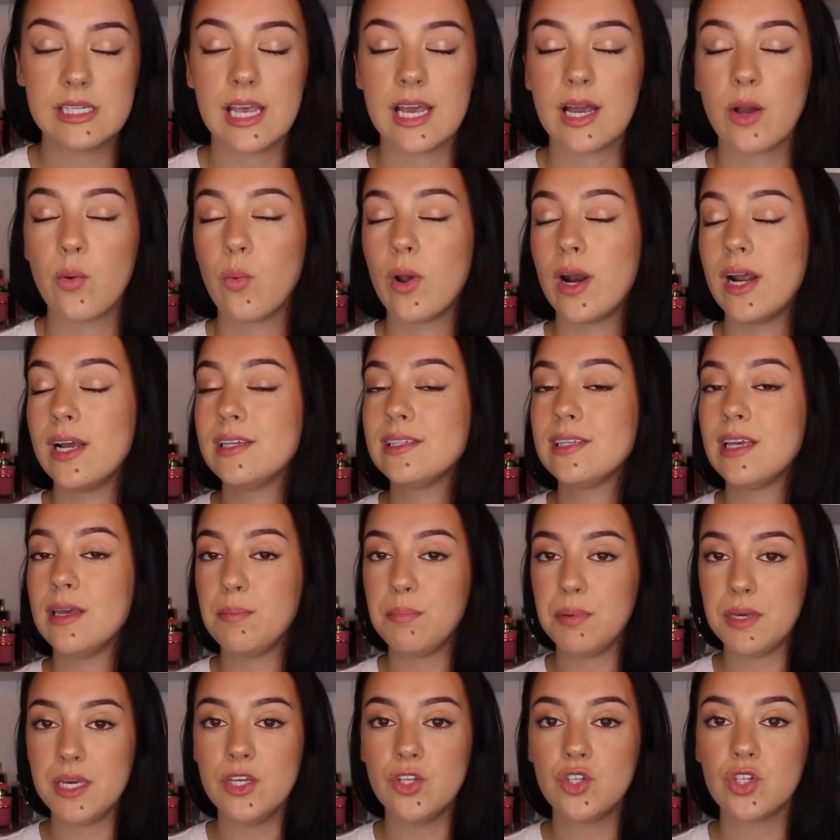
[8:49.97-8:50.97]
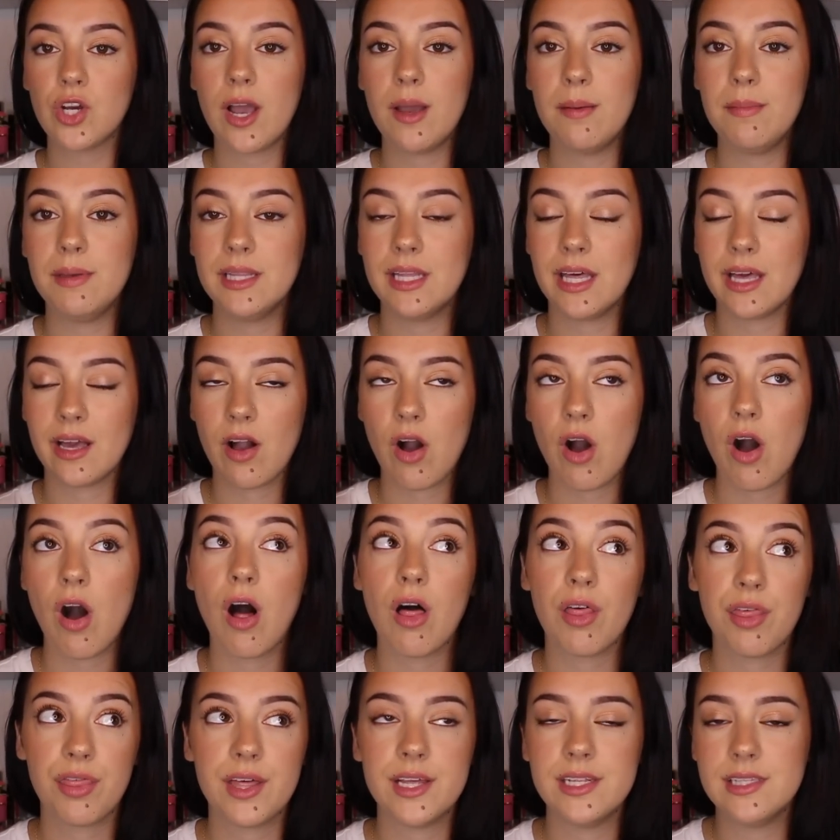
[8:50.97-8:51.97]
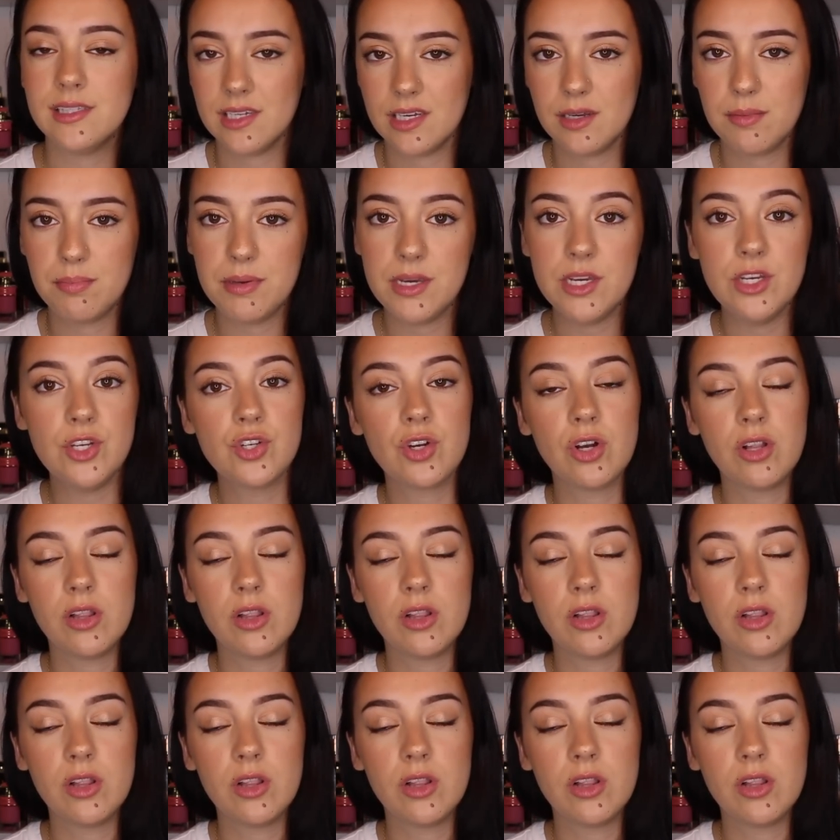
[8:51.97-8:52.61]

Like when I say peach, I mean like authentic peach.